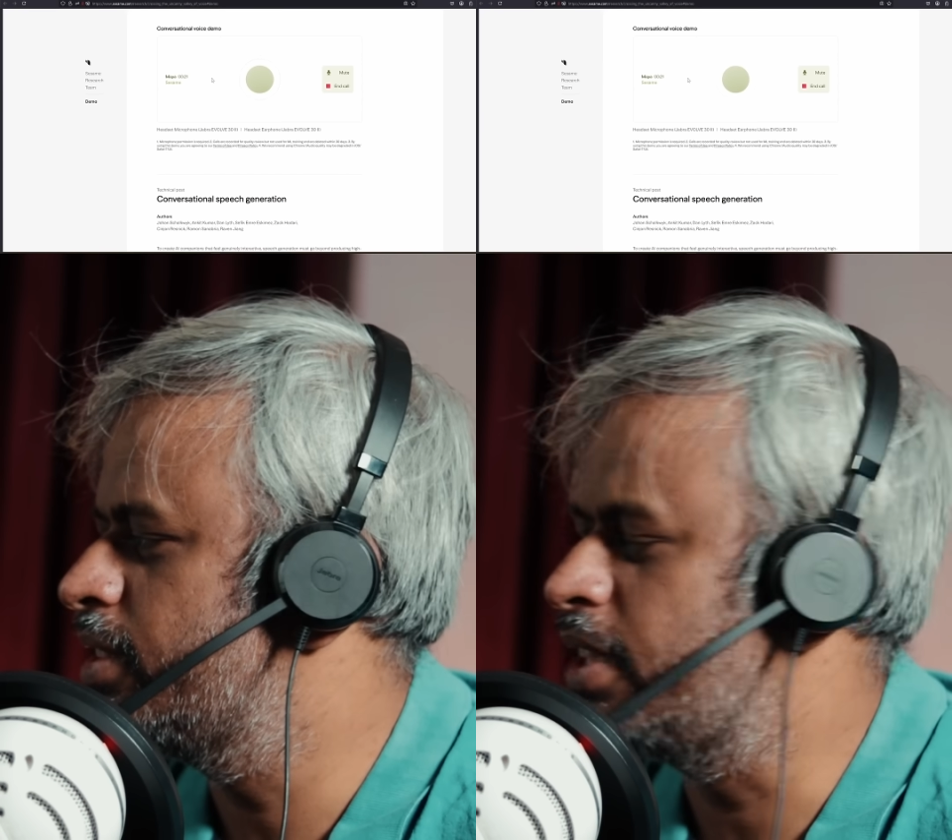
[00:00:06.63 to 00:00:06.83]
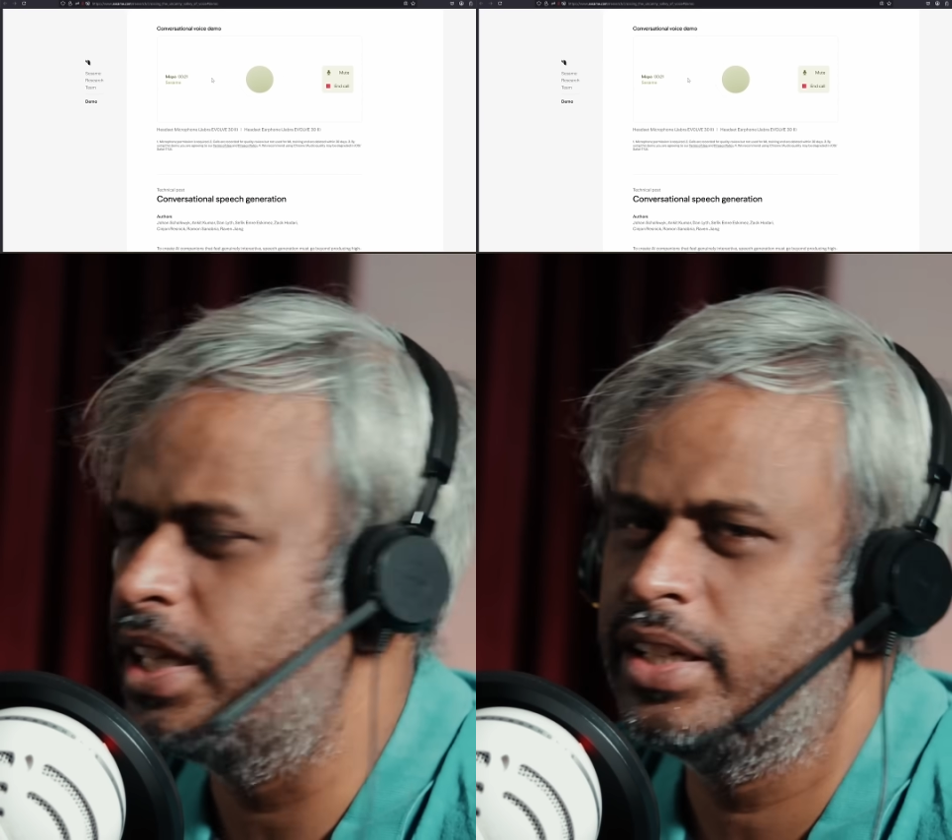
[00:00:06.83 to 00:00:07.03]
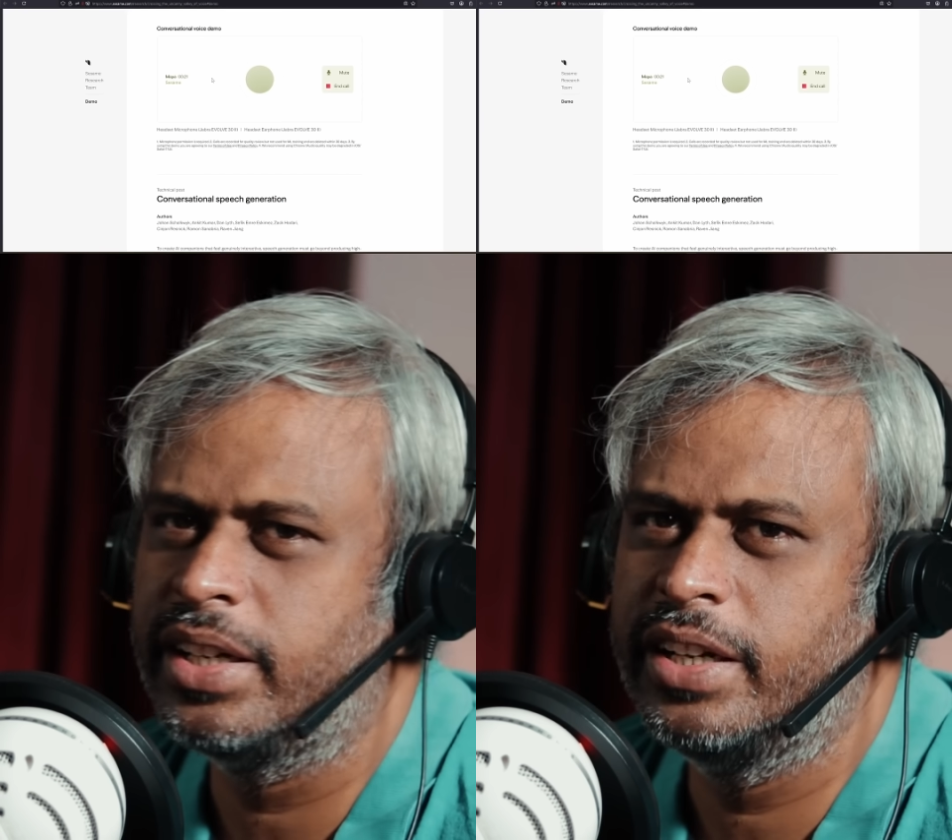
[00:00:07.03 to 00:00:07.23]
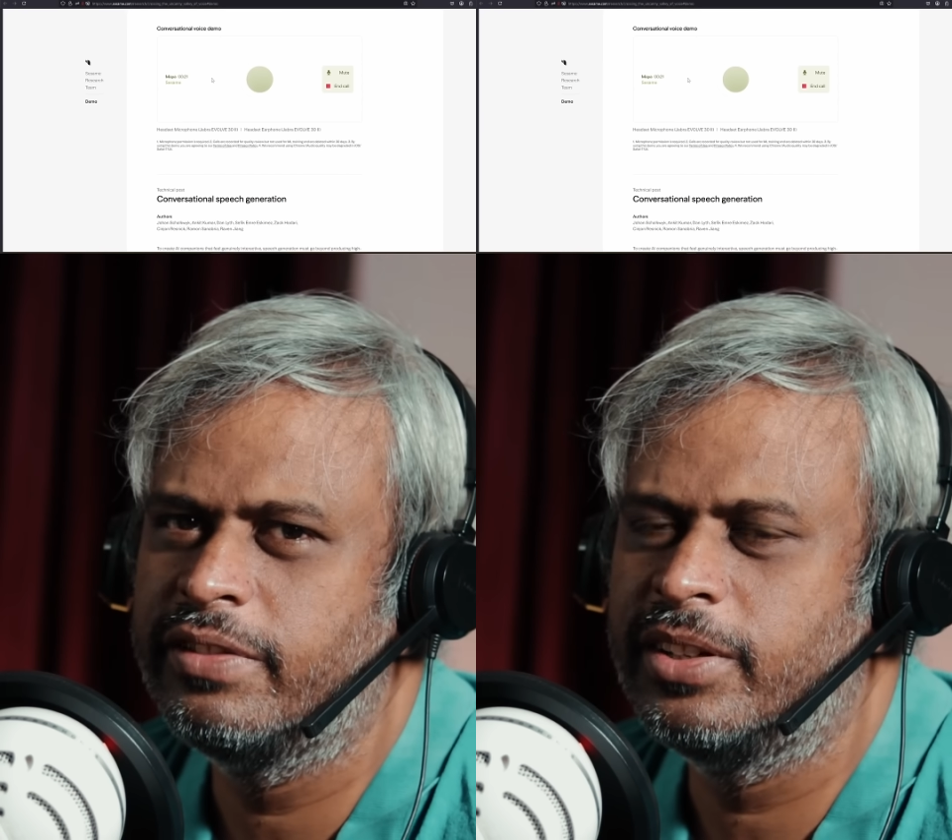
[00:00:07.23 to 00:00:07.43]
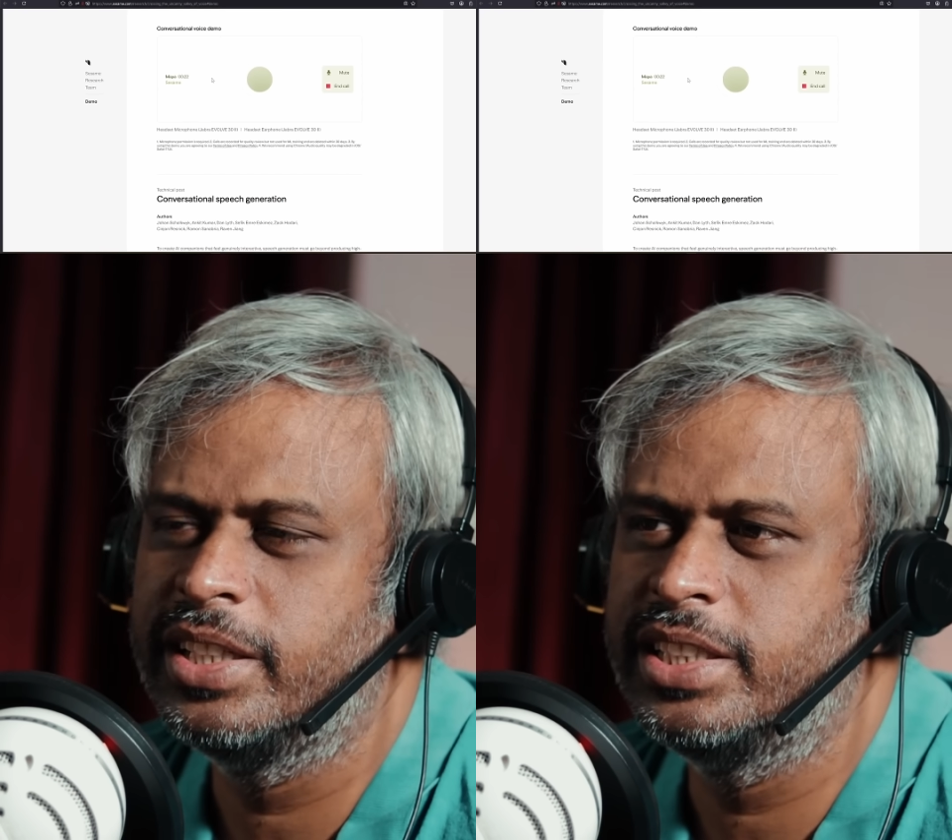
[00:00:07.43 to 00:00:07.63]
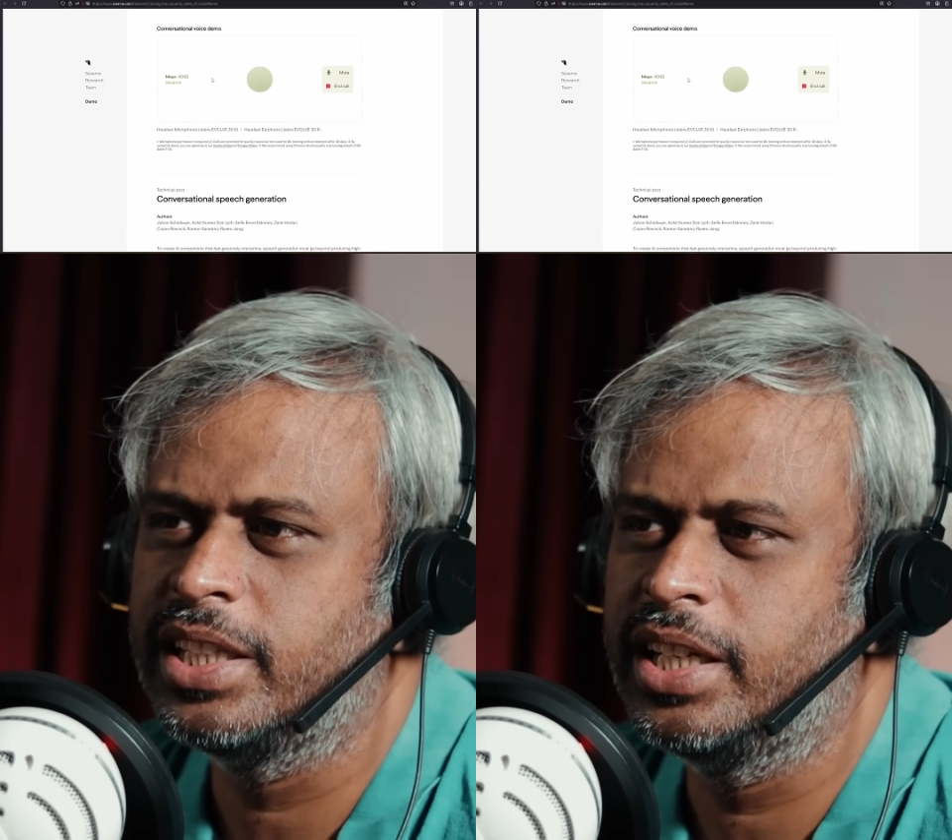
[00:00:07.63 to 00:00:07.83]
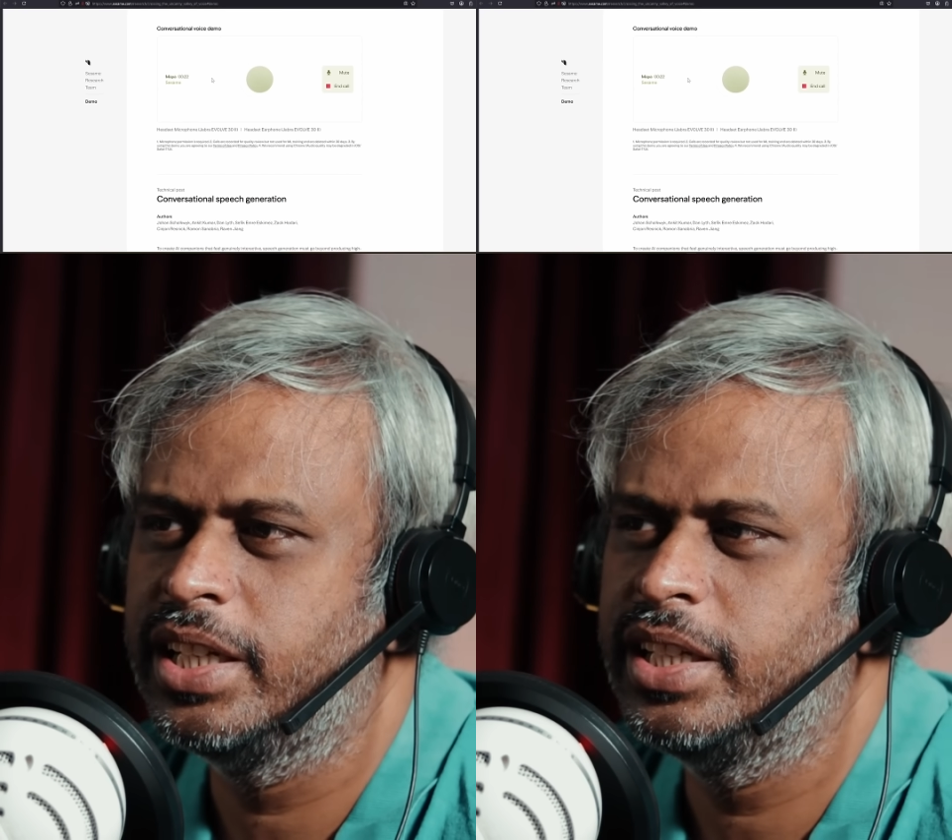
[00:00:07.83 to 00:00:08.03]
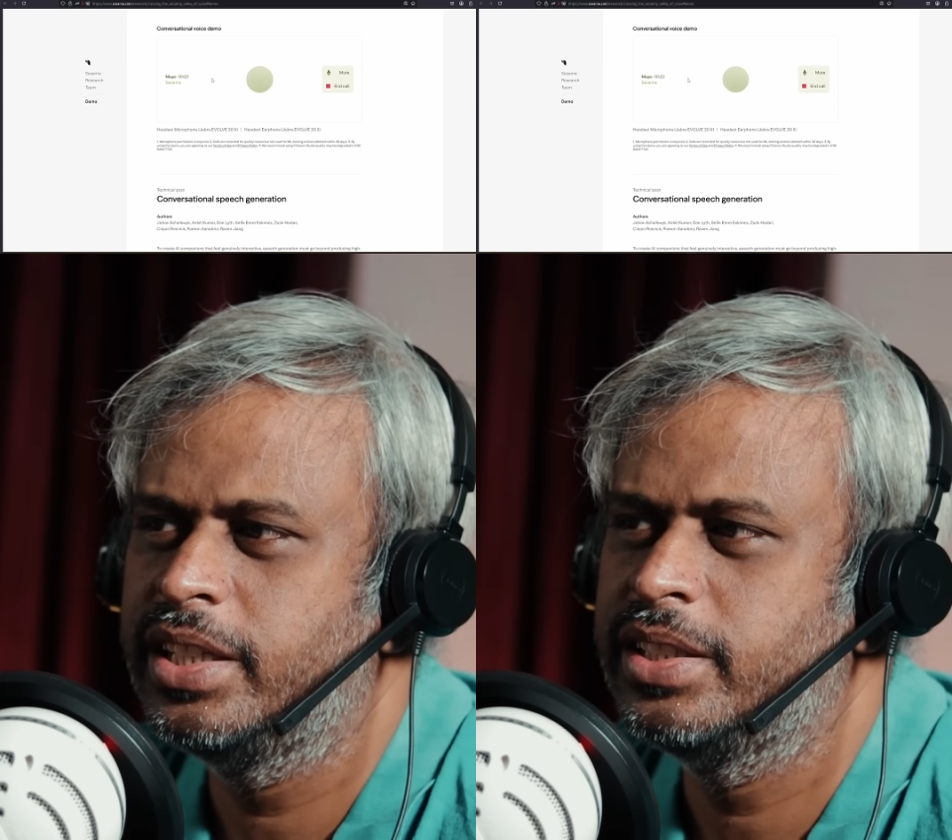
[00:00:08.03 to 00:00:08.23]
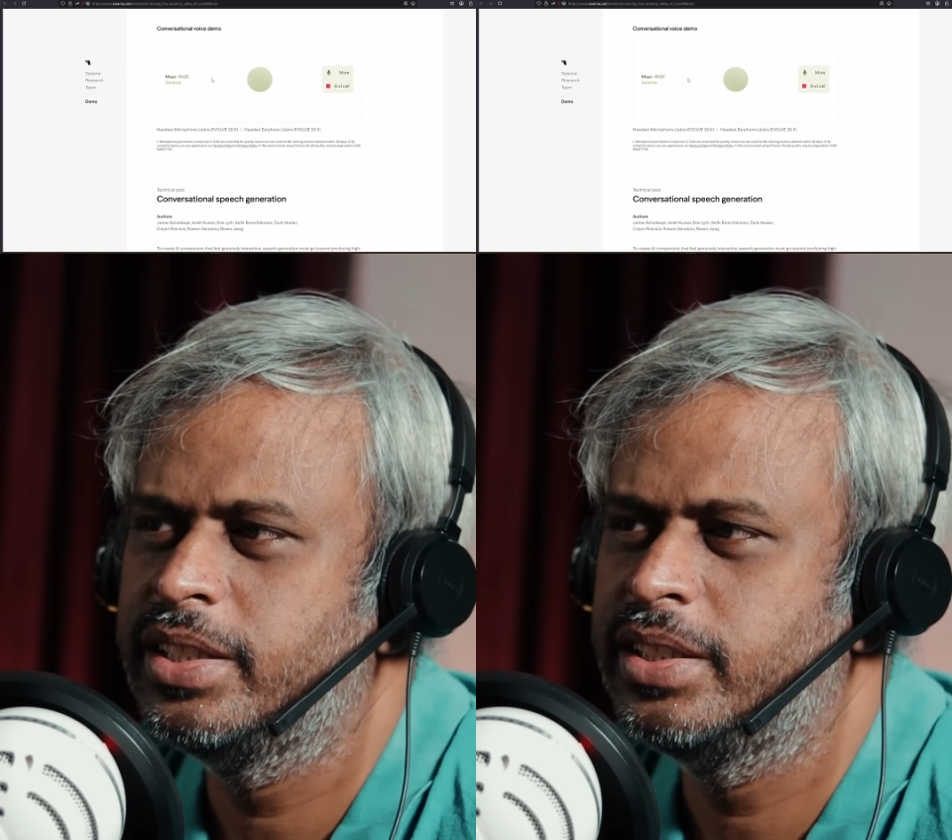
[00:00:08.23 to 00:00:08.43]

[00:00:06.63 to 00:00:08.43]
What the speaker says: sudden rainfall in Chennai.